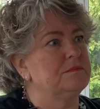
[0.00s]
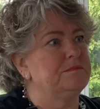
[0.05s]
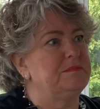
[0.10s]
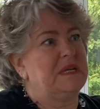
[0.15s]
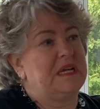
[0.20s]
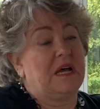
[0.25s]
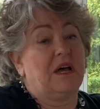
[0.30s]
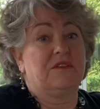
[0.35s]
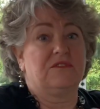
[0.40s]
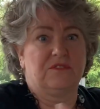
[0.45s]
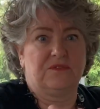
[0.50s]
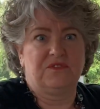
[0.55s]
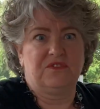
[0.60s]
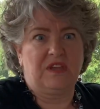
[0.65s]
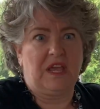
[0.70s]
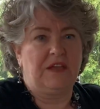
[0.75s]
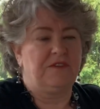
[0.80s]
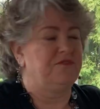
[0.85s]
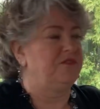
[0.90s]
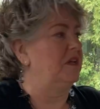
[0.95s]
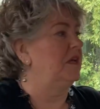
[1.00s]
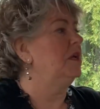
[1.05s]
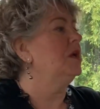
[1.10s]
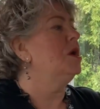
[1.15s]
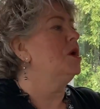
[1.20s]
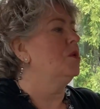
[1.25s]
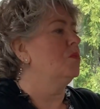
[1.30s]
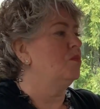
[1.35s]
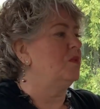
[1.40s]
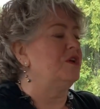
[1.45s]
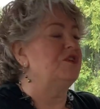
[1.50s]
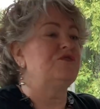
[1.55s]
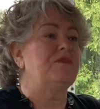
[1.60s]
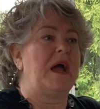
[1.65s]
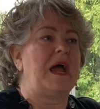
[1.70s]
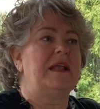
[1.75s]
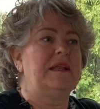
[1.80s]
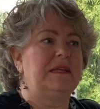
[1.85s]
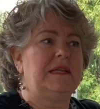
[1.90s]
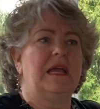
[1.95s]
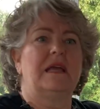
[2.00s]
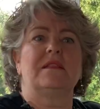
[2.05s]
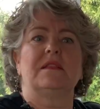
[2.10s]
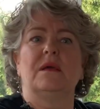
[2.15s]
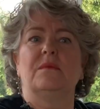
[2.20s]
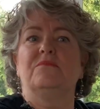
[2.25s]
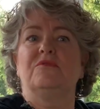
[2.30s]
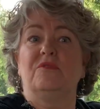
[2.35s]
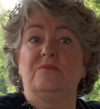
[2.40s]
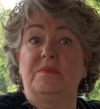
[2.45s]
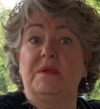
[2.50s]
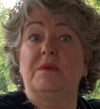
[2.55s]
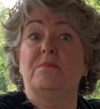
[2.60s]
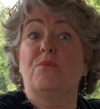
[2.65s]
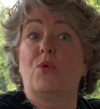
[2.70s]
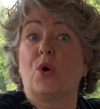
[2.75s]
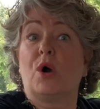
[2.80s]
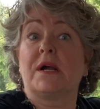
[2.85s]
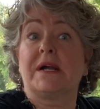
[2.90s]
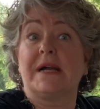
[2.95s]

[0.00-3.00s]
because of safety, we try to get them to be more